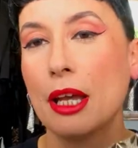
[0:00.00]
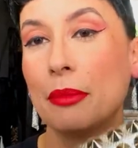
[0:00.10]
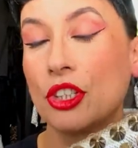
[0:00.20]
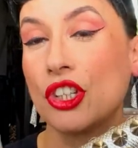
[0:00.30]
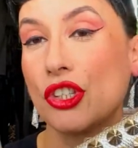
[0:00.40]

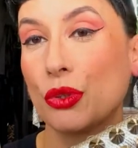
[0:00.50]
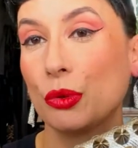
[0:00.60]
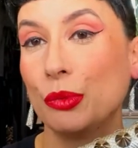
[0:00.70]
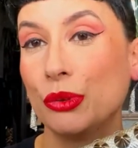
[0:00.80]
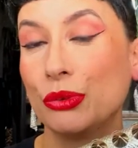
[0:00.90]
but she's
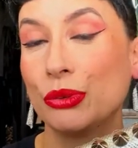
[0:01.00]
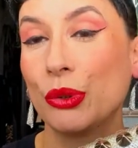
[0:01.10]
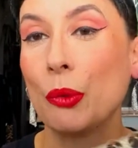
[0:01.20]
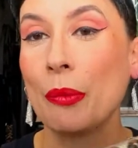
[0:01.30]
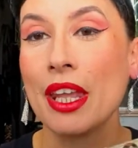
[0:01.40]
so
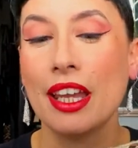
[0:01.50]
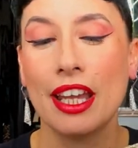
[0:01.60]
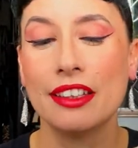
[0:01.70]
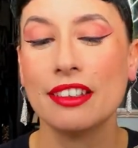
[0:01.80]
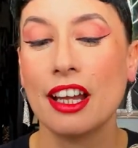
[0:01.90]
beautiful.
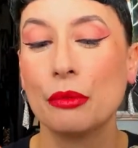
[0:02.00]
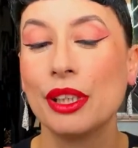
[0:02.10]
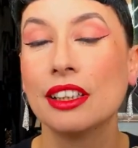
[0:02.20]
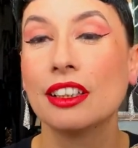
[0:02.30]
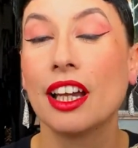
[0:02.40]
And I
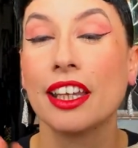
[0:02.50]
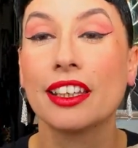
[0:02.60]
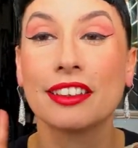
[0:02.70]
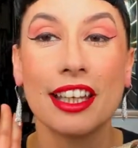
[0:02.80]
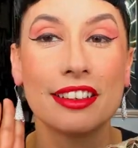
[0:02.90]
really
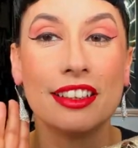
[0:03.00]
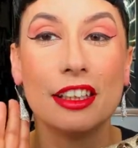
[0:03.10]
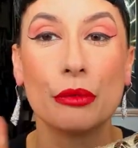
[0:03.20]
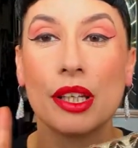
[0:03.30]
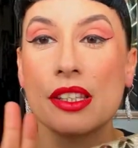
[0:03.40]
like that the
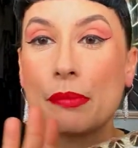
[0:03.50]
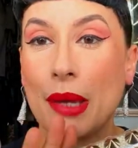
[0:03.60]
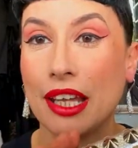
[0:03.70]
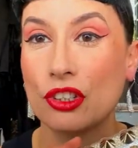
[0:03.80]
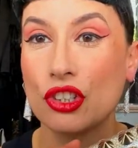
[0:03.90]
earrings
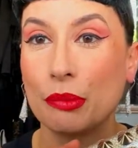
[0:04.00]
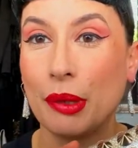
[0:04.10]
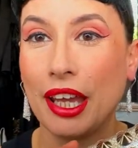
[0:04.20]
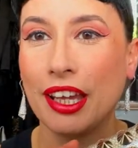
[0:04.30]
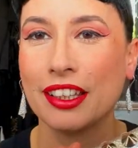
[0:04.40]
match the
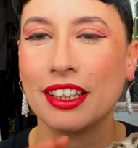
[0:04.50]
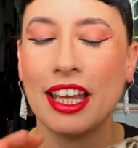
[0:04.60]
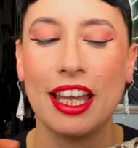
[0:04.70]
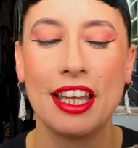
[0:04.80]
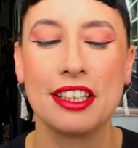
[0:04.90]
bag
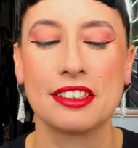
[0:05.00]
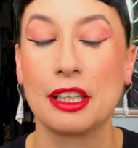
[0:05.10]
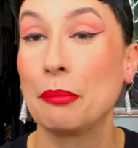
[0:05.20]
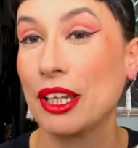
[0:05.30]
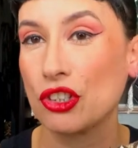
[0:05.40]
and
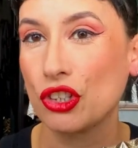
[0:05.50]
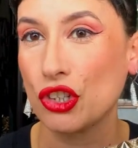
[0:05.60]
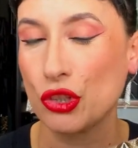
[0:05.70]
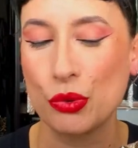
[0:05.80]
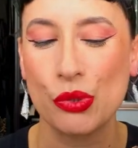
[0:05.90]
they match the
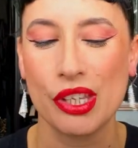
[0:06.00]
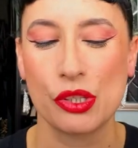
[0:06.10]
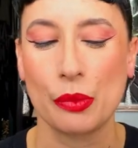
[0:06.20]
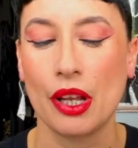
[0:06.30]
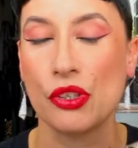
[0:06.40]
shoes
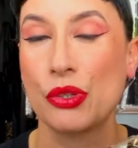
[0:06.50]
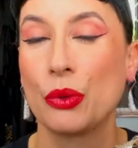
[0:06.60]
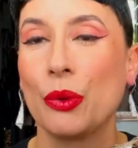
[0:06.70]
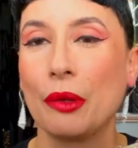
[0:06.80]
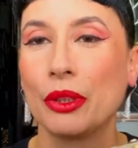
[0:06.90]
as well.
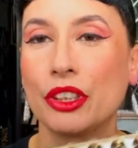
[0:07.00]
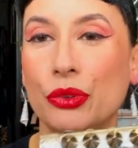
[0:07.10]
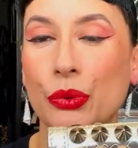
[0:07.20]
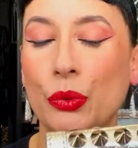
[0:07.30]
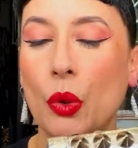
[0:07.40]
So I
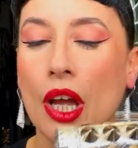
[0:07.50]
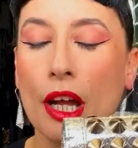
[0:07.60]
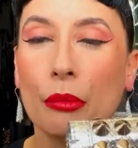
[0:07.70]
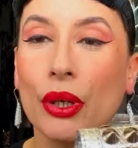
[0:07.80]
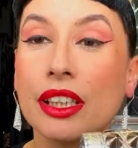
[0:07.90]
wanted to
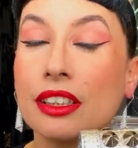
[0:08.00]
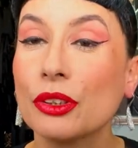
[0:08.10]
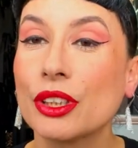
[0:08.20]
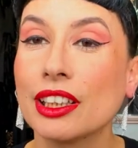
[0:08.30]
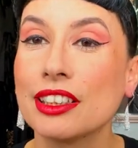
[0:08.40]
break the
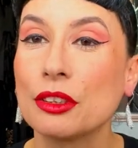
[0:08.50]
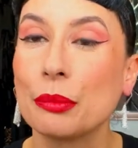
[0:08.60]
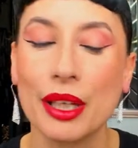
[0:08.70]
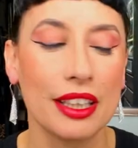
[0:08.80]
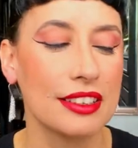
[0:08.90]
look a little
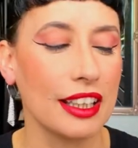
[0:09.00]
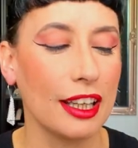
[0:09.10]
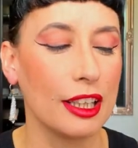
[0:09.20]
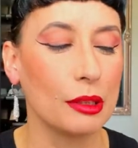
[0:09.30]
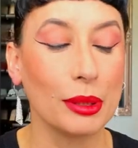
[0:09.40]
bit,
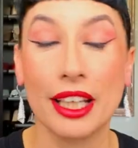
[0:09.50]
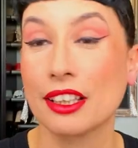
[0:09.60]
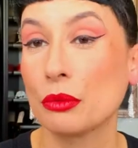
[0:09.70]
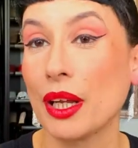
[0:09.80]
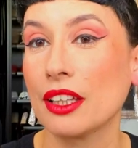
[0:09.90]
uh, the black
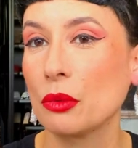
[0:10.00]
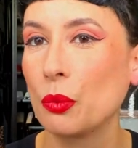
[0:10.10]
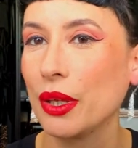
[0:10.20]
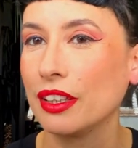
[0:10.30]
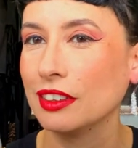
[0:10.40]
and red
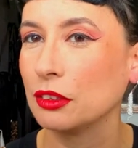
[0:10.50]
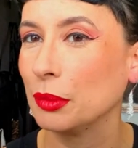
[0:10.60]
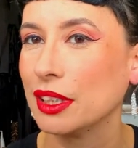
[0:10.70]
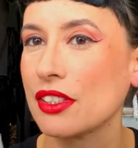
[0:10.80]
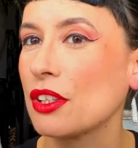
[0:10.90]
with a little
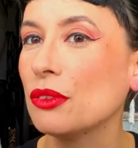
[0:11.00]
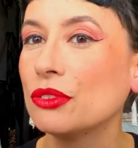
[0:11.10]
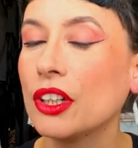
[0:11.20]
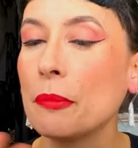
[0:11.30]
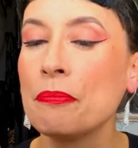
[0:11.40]
bit of
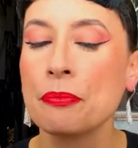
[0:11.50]
silver